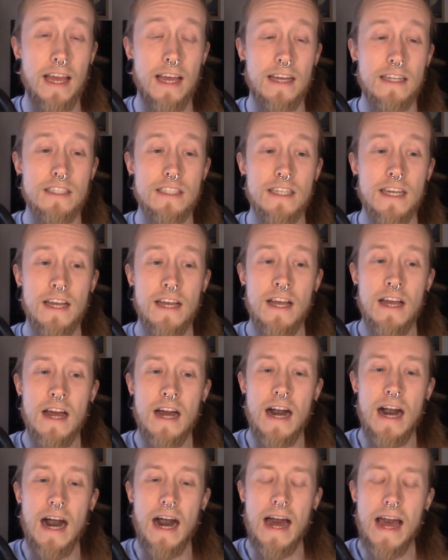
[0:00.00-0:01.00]
And
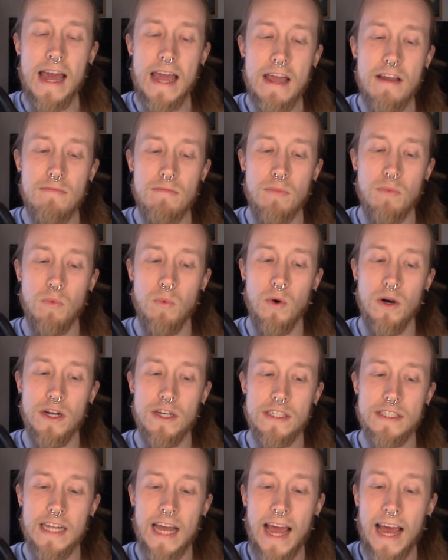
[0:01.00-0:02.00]
I
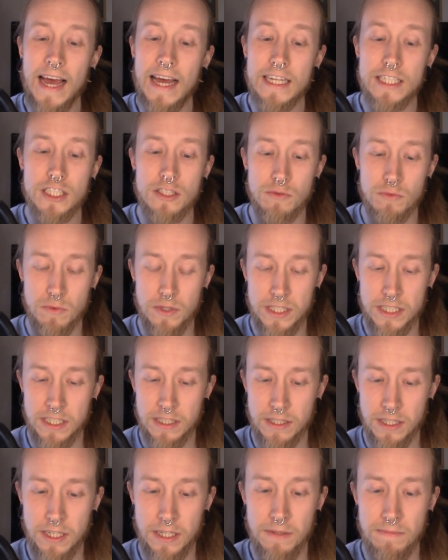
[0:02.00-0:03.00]
was asked
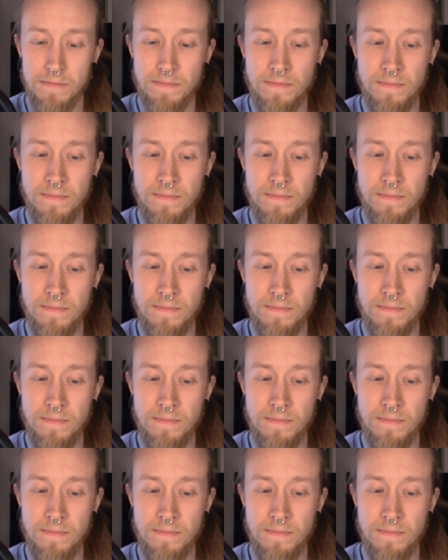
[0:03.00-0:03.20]
recently